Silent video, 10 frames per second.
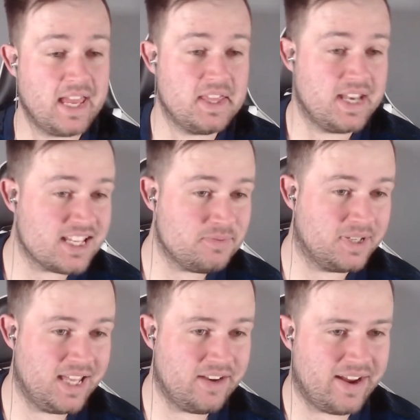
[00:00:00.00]
Okay, the next
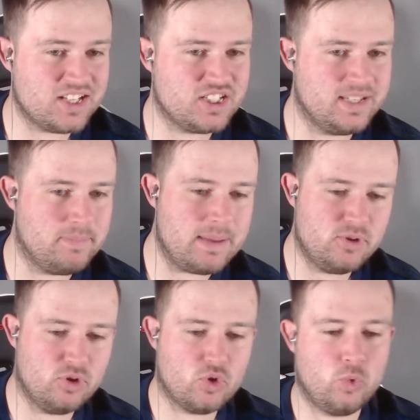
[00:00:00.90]
one here, actually,
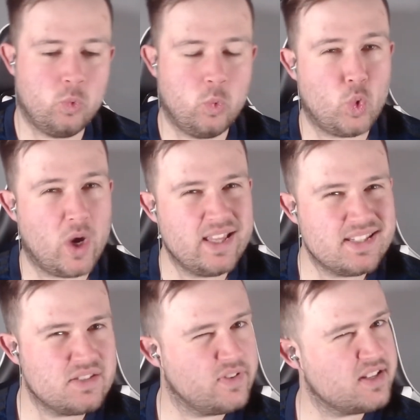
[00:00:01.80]
maybe not
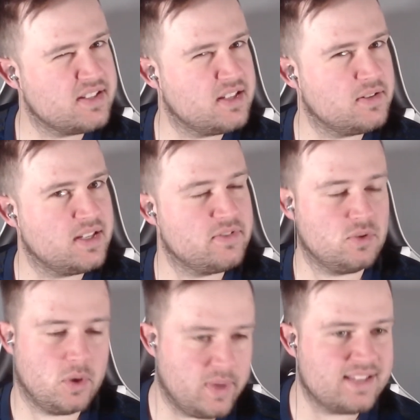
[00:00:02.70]
quite as versatile as the
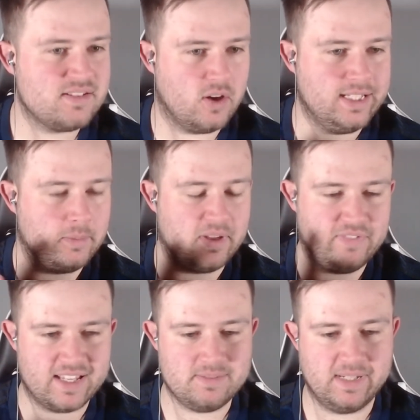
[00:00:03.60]
others, although he has got a little bit
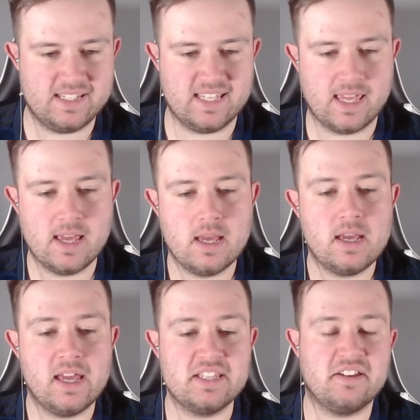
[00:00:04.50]
of flexibility,
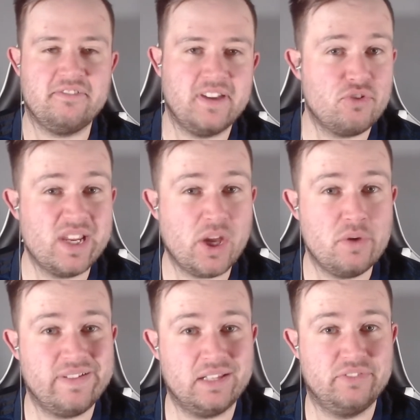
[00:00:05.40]
is
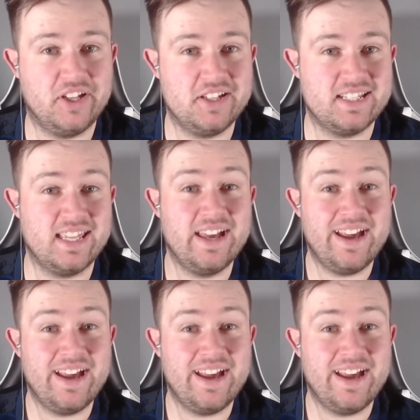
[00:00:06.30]
Federico Valverde.